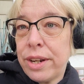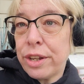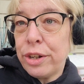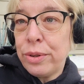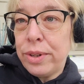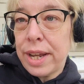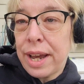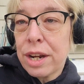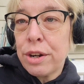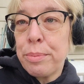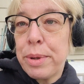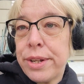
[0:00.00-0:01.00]
Building a new
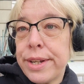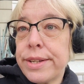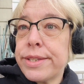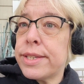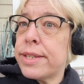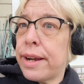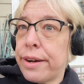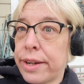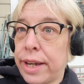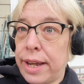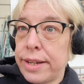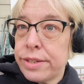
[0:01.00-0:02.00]
deck or building a
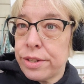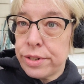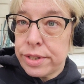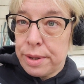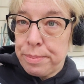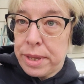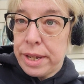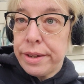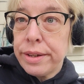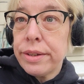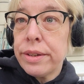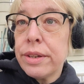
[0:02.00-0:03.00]
staircase or
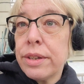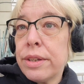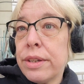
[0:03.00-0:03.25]
something.